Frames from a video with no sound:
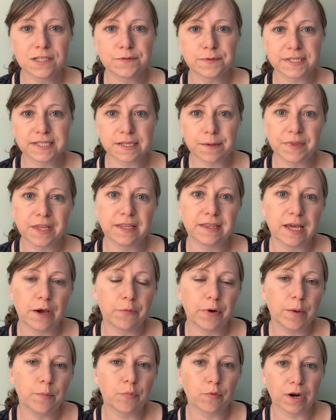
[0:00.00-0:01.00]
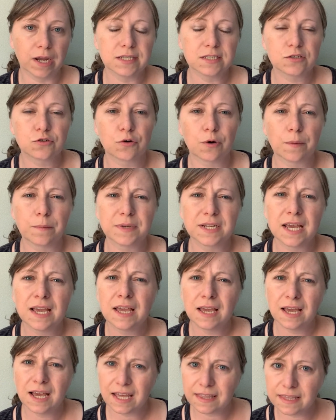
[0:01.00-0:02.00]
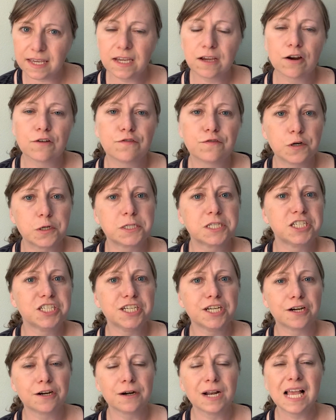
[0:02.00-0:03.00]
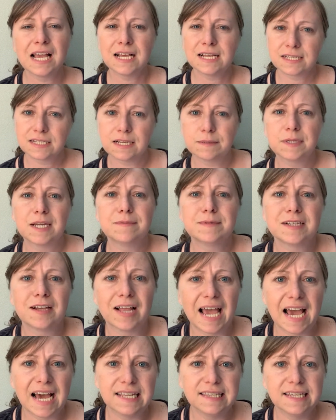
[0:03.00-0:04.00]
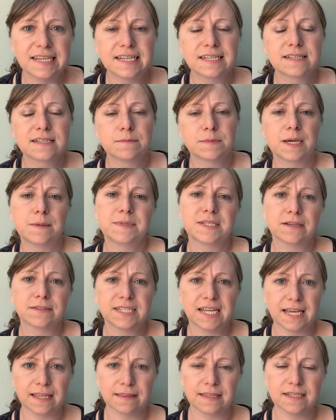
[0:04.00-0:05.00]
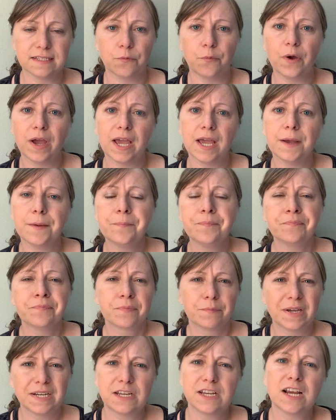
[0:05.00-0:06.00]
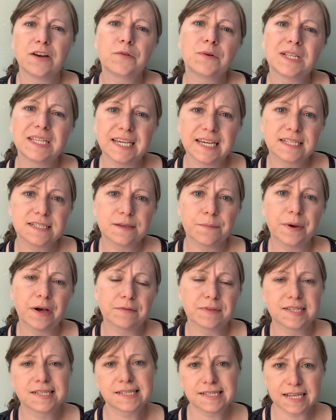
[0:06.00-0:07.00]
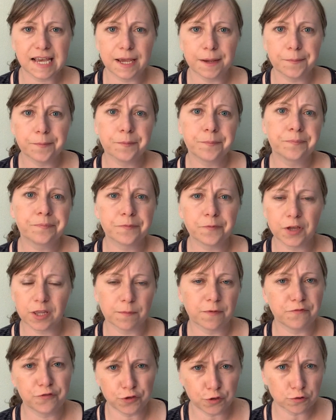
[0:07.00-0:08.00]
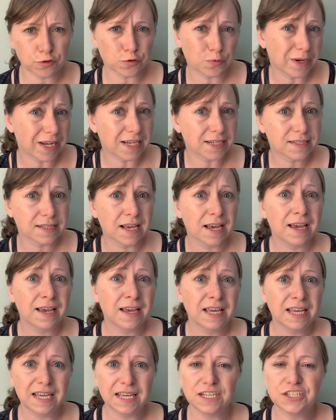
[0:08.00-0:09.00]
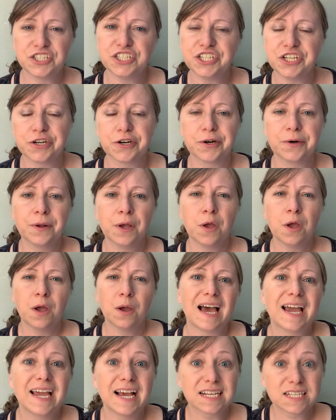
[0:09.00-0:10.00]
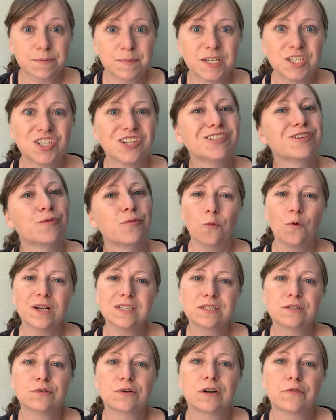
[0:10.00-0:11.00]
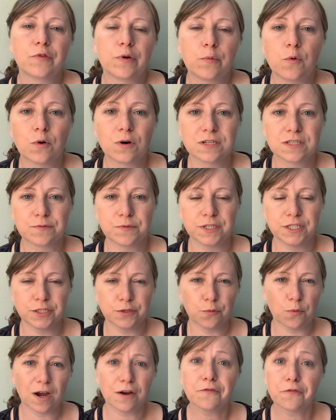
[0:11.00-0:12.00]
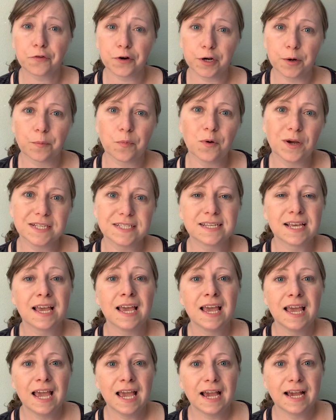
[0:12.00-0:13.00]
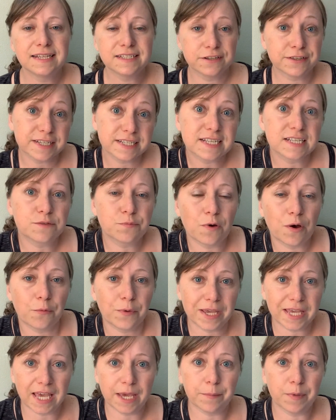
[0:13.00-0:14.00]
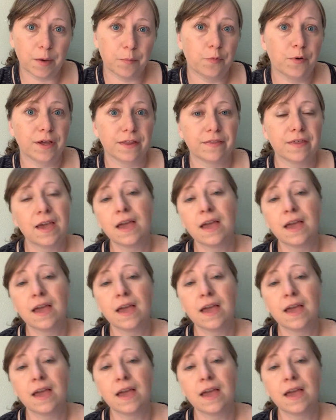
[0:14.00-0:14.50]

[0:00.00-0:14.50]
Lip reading: was something that we brainstormed, I think our first year. Sometimes I'll add things, sometimes I'll take things away, but generally it's about the same with a few tweaks each year. I asked my children, what sort of rewards would you want for your points? And so this is what we came up with.